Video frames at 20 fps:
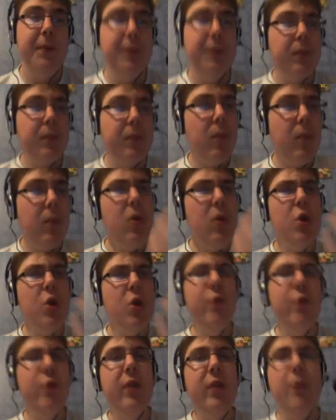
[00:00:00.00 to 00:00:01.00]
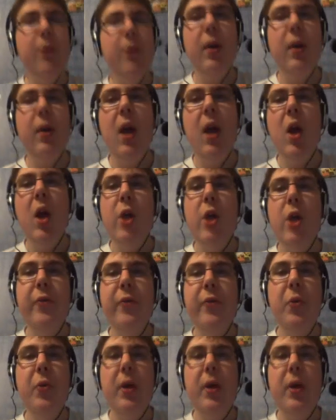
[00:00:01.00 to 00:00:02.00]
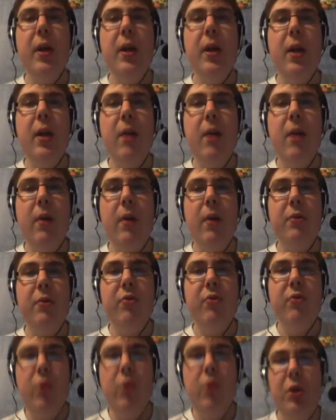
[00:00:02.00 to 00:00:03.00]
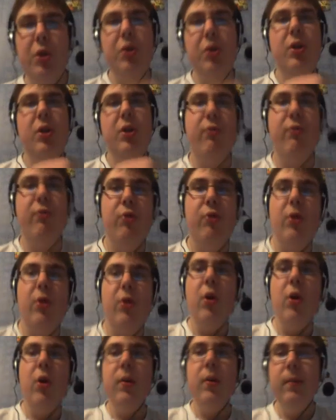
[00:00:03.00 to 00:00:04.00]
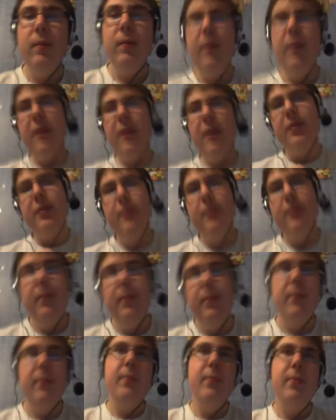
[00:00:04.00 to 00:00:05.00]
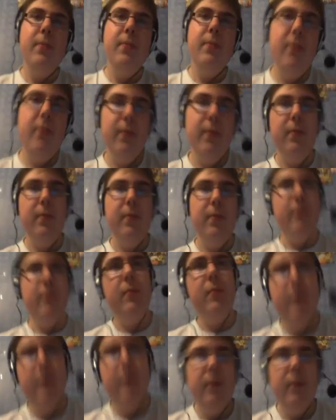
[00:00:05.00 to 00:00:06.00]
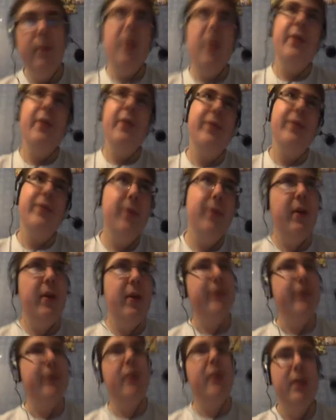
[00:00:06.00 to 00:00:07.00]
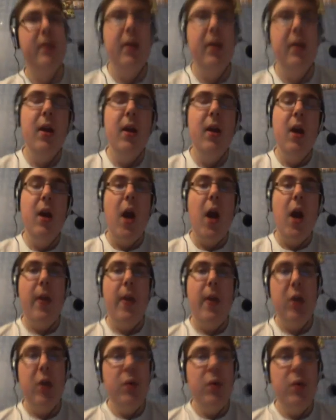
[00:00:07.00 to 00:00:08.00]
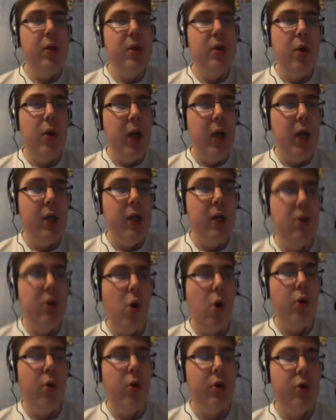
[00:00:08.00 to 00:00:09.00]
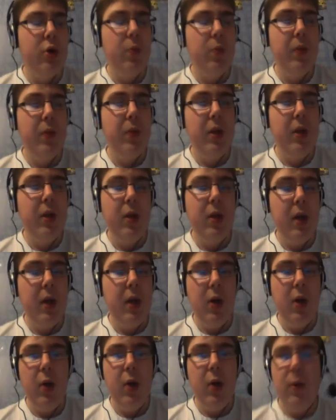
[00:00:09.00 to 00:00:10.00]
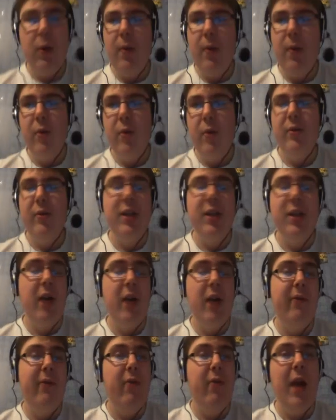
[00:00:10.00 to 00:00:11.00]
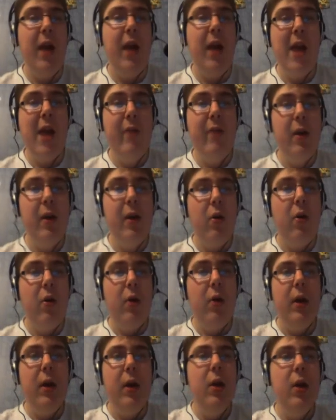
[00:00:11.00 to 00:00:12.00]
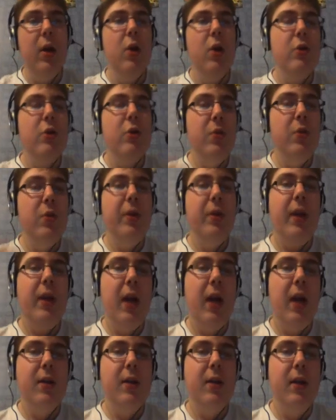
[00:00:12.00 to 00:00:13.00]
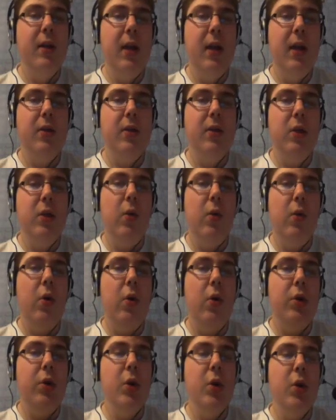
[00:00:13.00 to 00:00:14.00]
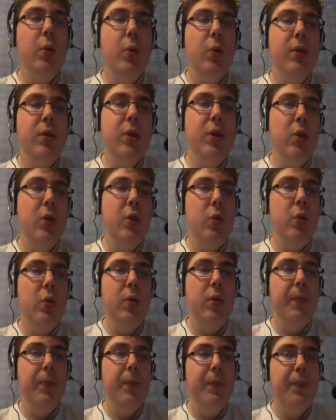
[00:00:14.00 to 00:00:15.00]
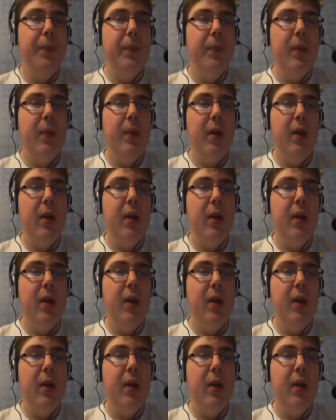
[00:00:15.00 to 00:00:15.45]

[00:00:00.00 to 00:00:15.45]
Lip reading: etc. So, for example, if you were in Elder Scrolls, just like running along, yes, yes, yes, yes, and then you saw like a sword or something, or like a weapon or a staff or an area or something that you had to get to or use to